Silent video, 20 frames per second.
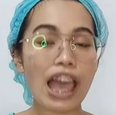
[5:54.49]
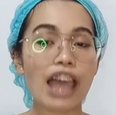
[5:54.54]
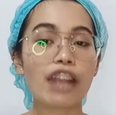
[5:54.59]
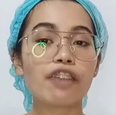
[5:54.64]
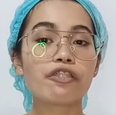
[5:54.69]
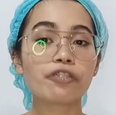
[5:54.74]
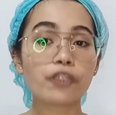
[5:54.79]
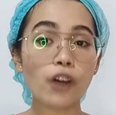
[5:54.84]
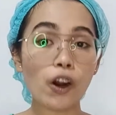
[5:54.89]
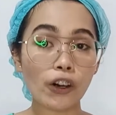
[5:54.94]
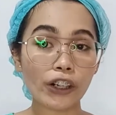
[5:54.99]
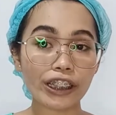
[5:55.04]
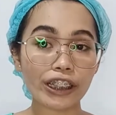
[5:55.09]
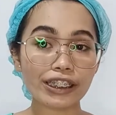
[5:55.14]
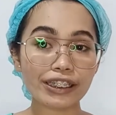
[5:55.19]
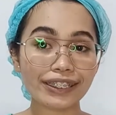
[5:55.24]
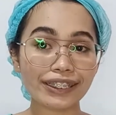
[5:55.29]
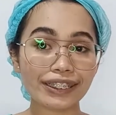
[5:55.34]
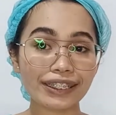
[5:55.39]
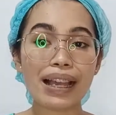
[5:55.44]
And
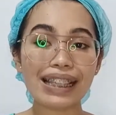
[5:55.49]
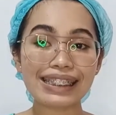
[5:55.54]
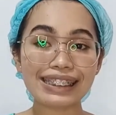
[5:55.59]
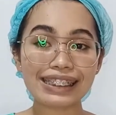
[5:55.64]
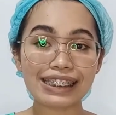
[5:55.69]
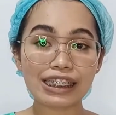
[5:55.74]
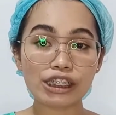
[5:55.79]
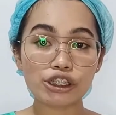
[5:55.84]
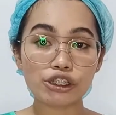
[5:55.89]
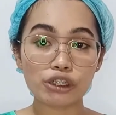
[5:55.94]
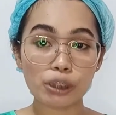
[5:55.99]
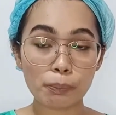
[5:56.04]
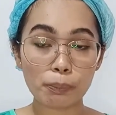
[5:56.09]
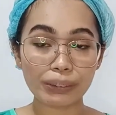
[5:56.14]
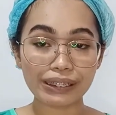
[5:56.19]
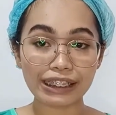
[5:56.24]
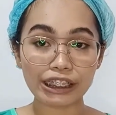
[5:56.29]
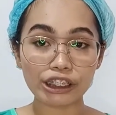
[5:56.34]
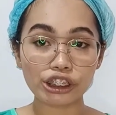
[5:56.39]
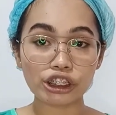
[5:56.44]
fourth, pass it to the
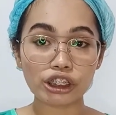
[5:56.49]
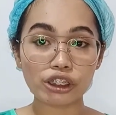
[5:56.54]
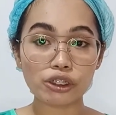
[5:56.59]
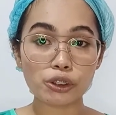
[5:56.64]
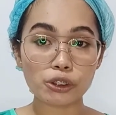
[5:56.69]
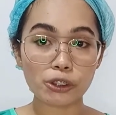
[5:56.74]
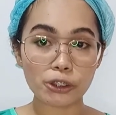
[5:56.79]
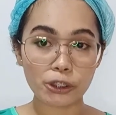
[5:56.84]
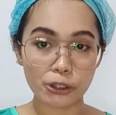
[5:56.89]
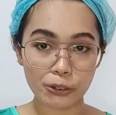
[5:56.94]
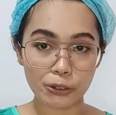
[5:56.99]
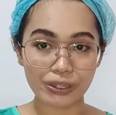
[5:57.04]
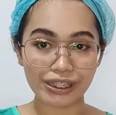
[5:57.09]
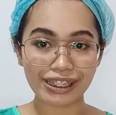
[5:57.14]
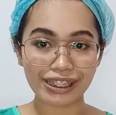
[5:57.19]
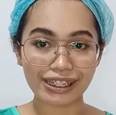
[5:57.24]
position to use.